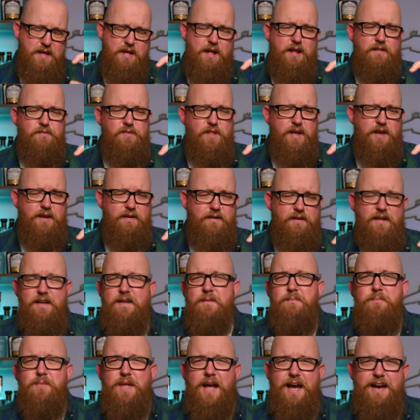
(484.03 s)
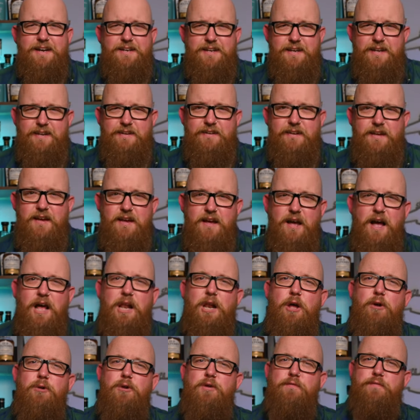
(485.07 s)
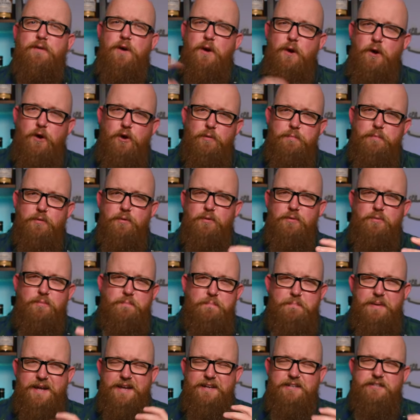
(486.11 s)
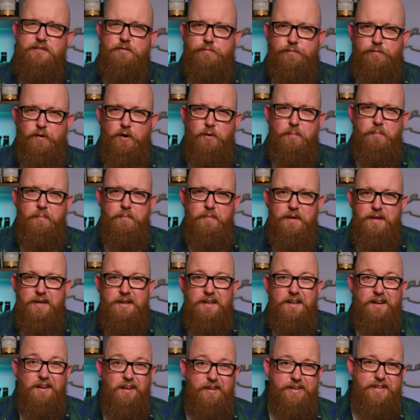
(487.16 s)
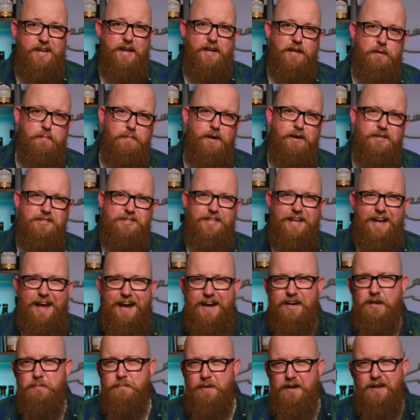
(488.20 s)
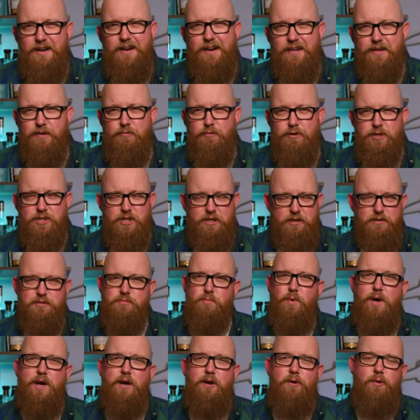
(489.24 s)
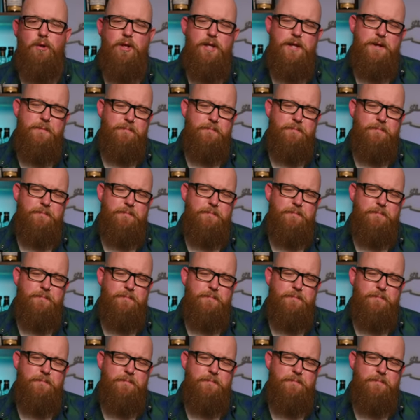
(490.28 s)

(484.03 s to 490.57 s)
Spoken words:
and then add in a load of herbal bits from like Jägermeister, add a bit of licorice in as well.